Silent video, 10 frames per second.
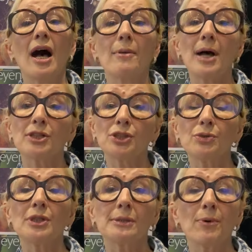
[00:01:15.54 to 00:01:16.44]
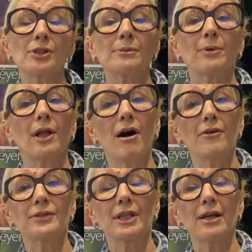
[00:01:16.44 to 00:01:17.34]
as soon as possible
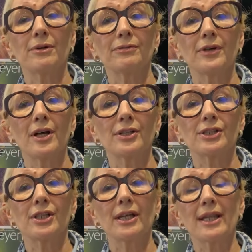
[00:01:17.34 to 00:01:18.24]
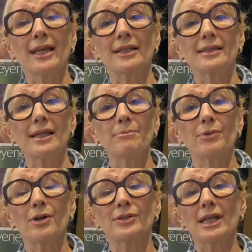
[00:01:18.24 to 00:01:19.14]
after they're referred, so that their consent
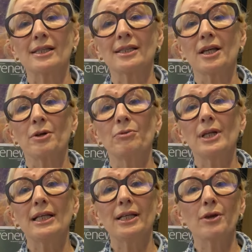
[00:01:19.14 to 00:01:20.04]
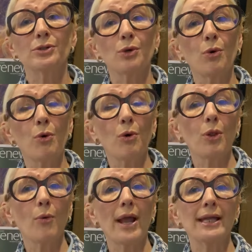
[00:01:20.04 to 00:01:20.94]
process really goes all
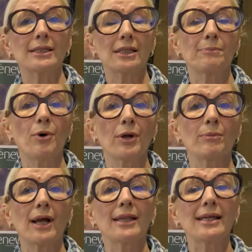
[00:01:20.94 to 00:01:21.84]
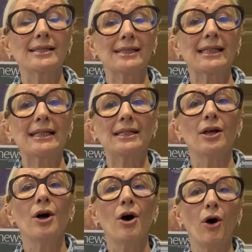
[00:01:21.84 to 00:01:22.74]
the way to the point where they're seen
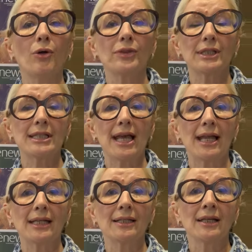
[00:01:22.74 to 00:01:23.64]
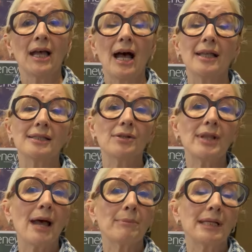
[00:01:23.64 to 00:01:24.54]
on the day. And so
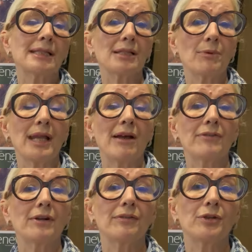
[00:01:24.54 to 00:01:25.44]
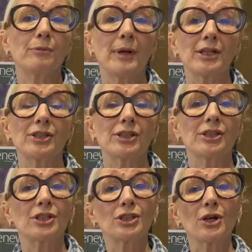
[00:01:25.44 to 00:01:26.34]
that means that we have very few patients
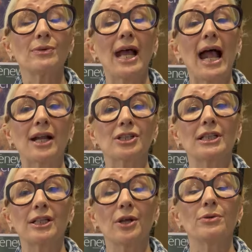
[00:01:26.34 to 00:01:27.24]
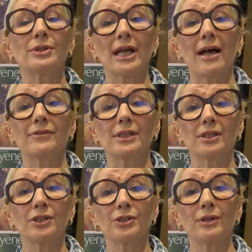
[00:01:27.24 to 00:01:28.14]
that don't actually go to have
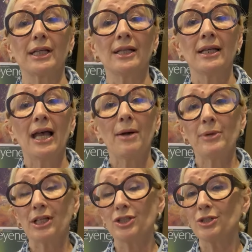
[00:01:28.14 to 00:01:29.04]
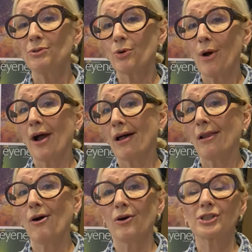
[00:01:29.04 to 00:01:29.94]
surgery. And we can do quite a
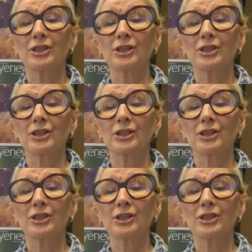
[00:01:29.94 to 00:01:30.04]
lot.